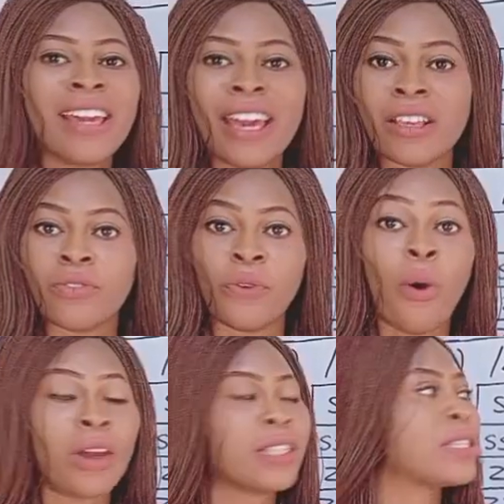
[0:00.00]
is
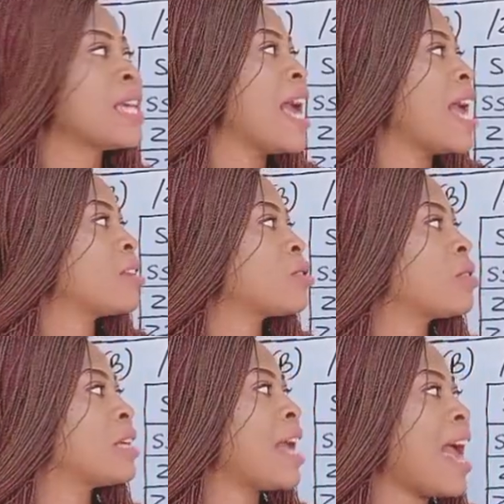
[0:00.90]
voiced. And
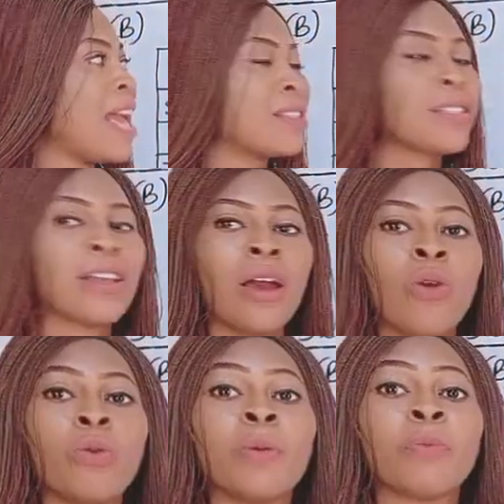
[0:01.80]
so the S
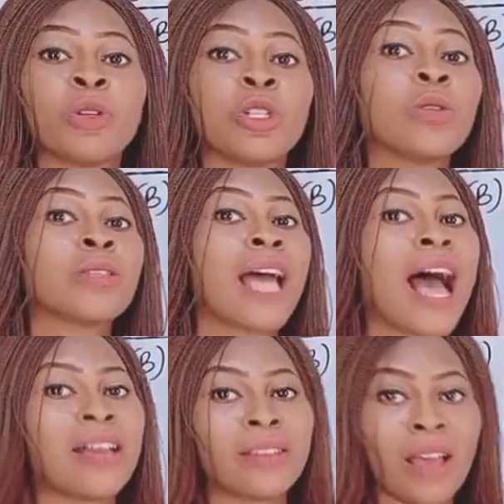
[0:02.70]
will be produced
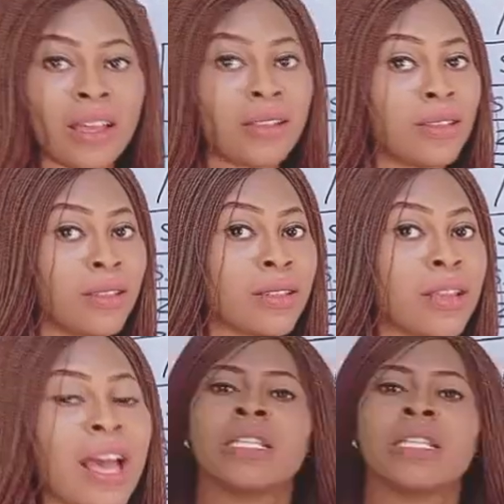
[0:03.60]
as Z.